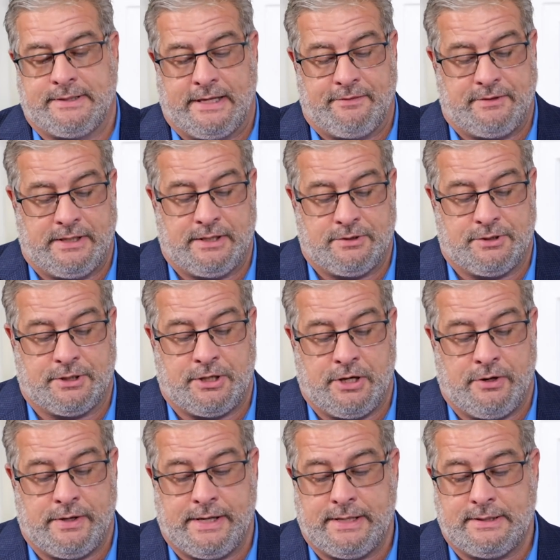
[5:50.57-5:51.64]
Safety and
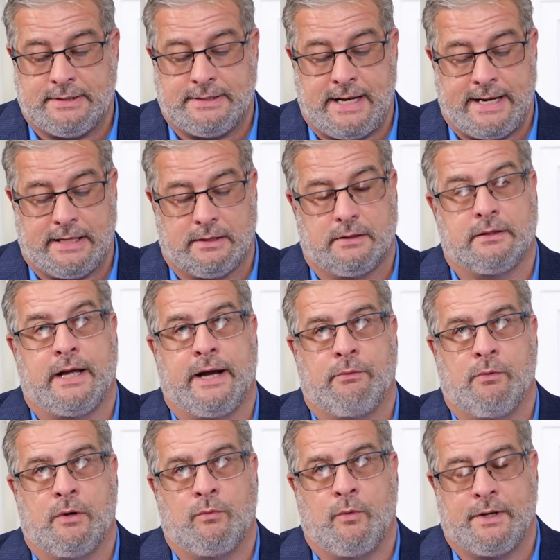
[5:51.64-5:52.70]
Security State
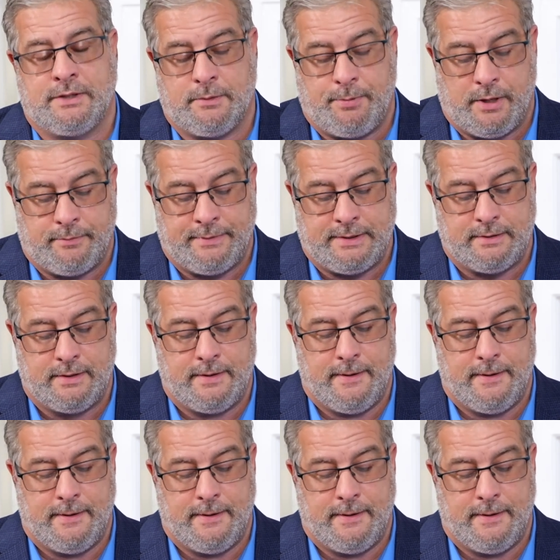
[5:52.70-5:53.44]
911 Department.